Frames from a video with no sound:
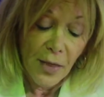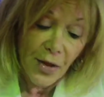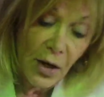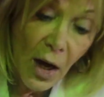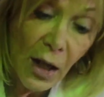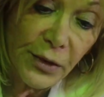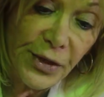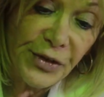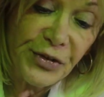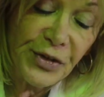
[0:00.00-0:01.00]
The color
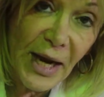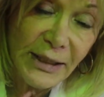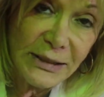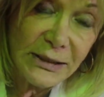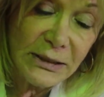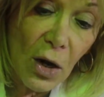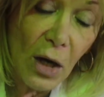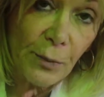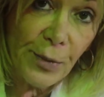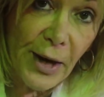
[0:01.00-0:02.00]
is nice
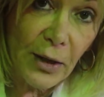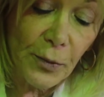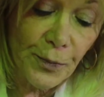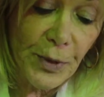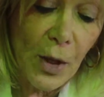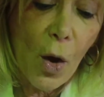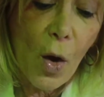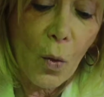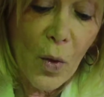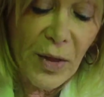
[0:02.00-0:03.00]
dark brown.
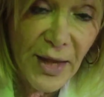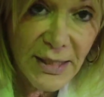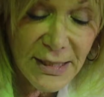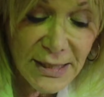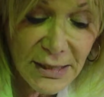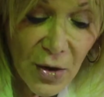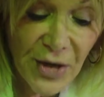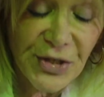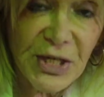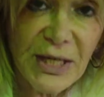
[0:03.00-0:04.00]
When they
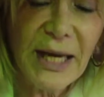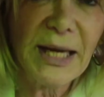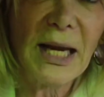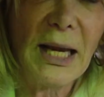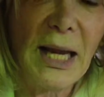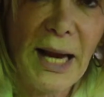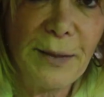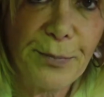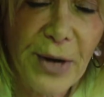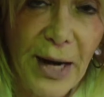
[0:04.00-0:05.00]
start to get light
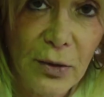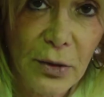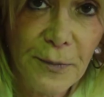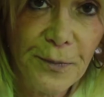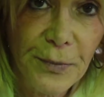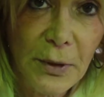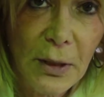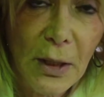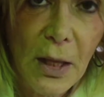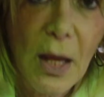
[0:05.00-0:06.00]
brown,
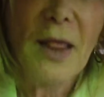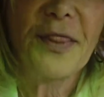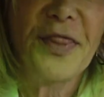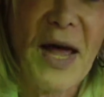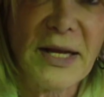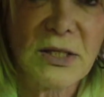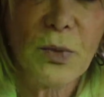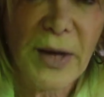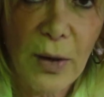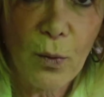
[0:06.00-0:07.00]
that's
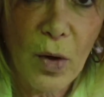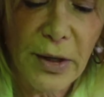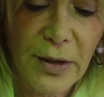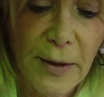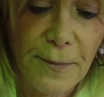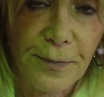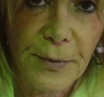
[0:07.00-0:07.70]
when I water them.